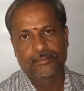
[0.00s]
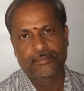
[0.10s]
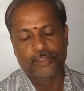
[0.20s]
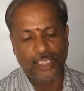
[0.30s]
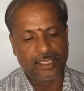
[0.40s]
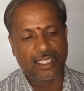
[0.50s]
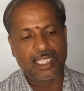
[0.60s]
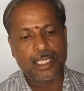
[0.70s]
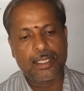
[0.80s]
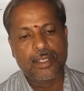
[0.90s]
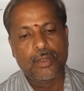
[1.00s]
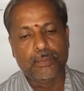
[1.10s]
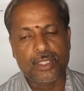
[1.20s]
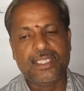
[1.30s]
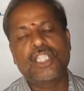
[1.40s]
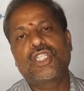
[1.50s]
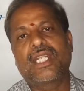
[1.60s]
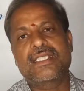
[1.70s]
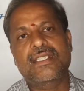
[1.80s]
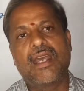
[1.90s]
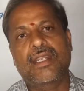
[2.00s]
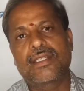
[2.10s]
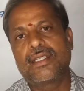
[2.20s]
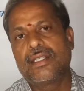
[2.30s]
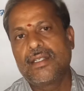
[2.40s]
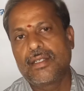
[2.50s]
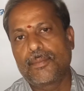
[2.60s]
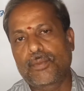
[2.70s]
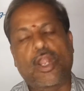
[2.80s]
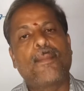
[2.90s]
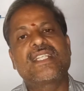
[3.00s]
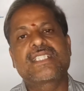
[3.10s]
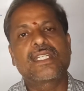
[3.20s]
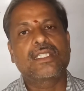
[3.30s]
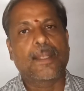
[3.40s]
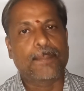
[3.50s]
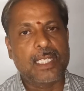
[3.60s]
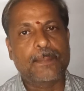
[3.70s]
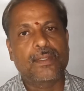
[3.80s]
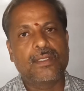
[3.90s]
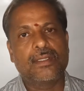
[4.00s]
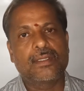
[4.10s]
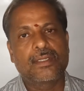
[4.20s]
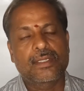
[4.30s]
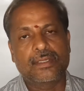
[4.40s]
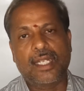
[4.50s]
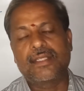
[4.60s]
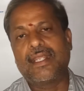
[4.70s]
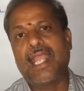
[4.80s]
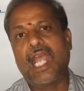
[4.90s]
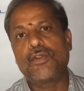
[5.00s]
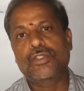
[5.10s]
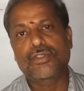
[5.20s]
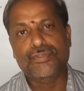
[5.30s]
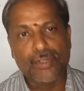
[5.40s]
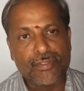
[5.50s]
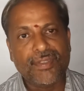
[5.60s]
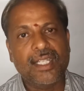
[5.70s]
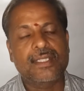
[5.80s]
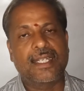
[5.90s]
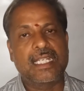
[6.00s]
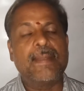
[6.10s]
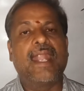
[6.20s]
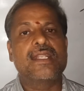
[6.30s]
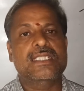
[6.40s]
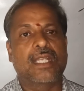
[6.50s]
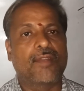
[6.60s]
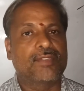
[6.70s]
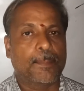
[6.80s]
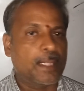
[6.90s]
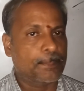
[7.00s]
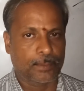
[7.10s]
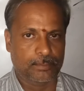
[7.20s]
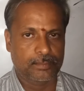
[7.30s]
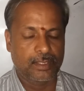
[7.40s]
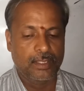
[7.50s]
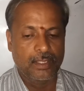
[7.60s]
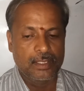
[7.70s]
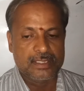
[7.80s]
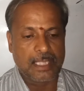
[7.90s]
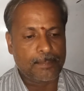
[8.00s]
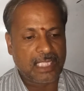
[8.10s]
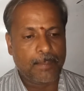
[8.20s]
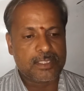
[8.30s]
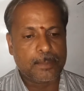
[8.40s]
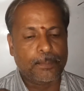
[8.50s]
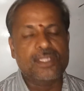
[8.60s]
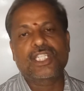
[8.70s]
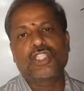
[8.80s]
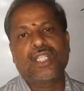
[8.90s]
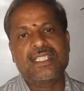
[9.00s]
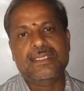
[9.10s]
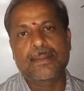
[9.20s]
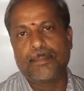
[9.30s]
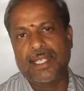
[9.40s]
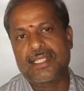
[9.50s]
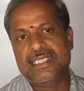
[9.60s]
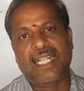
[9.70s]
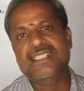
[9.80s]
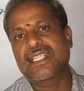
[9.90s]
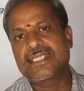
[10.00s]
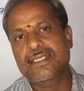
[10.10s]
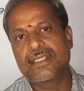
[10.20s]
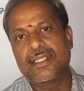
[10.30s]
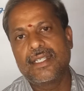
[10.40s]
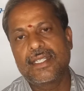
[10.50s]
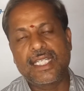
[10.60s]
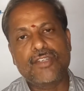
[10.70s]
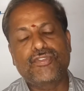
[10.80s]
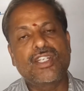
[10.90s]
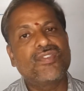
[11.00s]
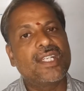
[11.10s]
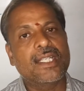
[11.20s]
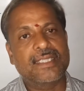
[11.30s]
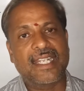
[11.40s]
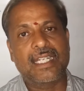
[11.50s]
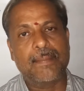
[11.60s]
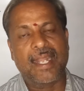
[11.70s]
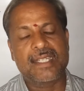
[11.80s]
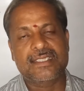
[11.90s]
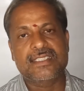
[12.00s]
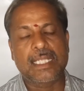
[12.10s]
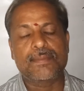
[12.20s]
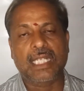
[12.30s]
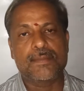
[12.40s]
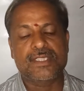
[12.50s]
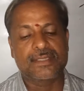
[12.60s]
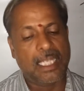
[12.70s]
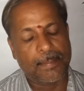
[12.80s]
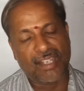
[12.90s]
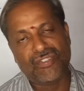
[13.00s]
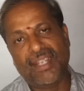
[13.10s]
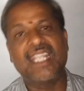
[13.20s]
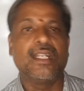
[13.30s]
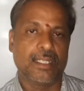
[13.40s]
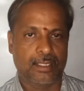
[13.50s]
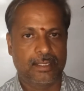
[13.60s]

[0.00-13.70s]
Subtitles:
Generally, politicians are promising the people that they have to fulfill the demands of the people. Sometimes politicians may success in fulfilling their demands, sometimes they may fail